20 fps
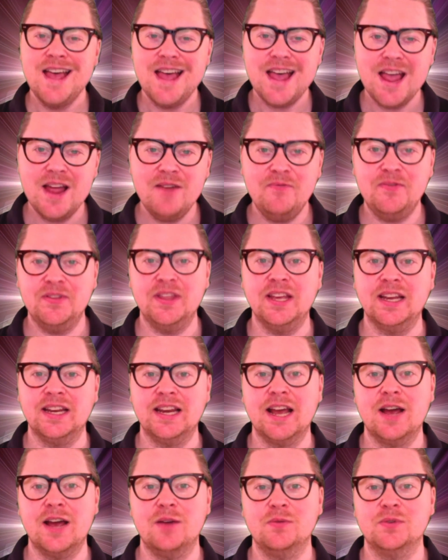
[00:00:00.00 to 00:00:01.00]
everything
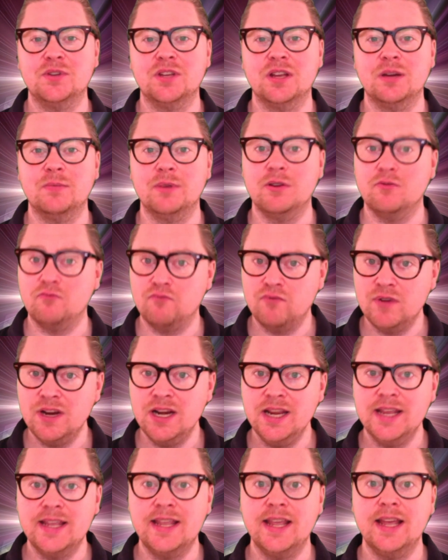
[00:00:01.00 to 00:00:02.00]
now is going to be
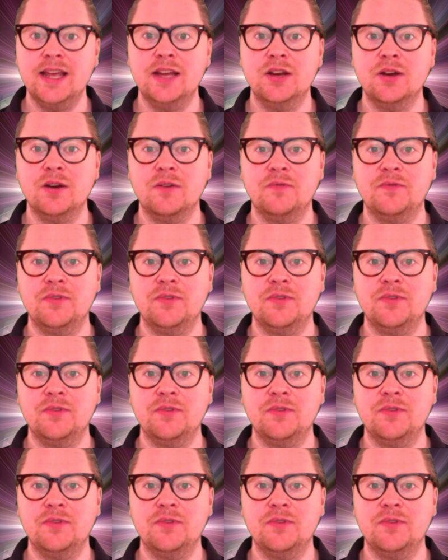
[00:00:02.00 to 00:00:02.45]
really geared up